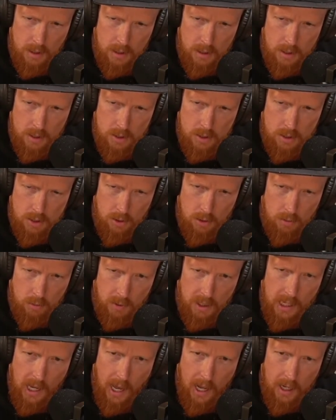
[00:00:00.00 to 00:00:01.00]
Shoot,
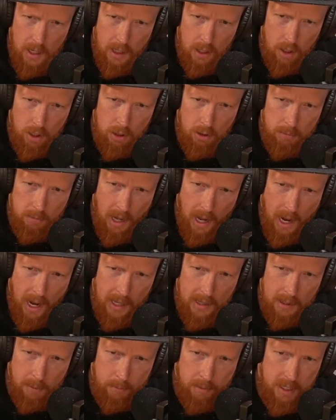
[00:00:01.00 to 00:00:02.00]
we got a little
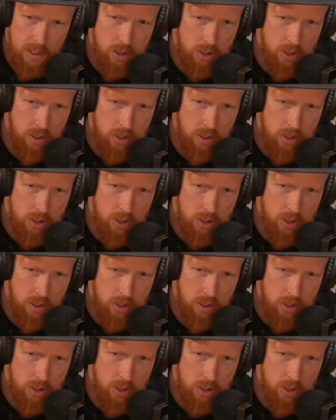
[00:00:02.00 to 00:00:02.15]
behind the picture